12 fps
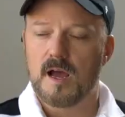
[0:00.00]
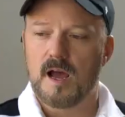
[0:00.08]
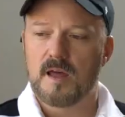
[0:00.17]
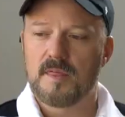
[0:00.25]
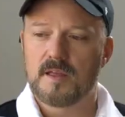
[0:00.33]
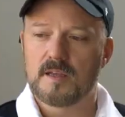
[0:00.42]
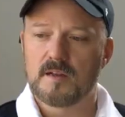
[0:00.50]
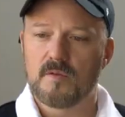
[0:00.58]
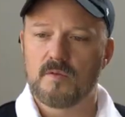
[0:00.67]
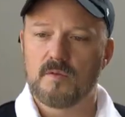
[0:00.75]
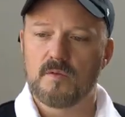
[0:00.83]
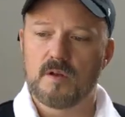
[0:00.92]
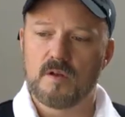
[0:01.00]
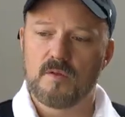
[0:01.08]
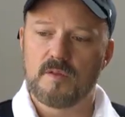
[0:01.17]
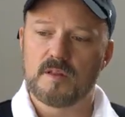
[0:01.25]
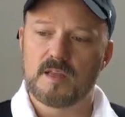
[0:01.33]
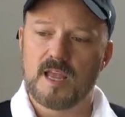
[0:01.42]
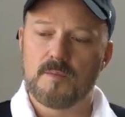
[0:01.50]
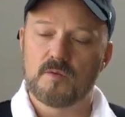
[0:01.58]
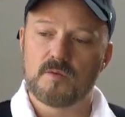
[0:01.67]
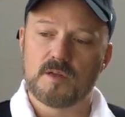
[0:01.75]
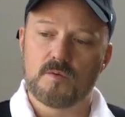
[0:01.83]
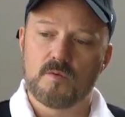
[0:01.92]
I think another another thing that came
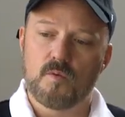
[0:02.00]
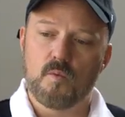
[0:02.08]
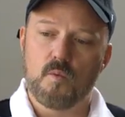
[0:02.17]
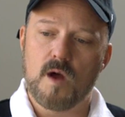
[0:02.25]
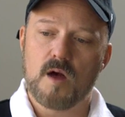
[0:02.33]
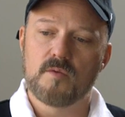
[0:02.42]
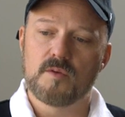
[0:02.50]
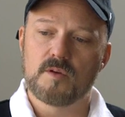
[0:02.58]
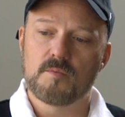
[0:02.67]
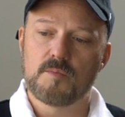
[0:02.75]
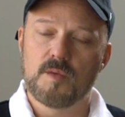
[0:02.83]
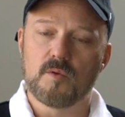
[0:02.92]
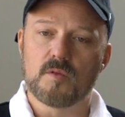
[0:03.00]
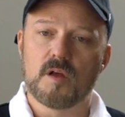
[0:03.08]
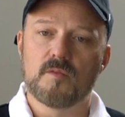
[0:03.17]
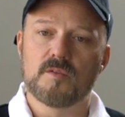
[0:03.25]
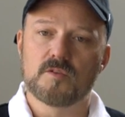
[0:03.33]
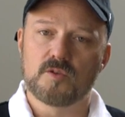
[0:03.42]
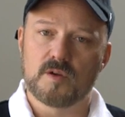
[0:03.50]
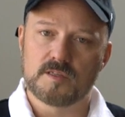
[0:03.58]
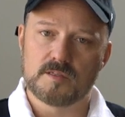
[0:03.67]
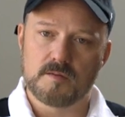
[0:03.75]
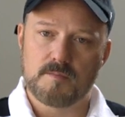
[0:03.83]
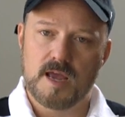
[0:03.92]
out that while the people love the
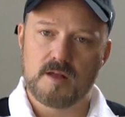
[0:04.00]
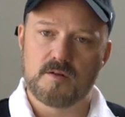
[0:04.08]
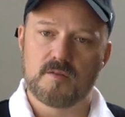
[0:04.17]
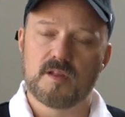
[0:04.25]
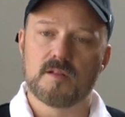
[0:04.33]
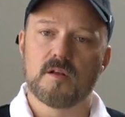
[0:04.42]
choices that matter and they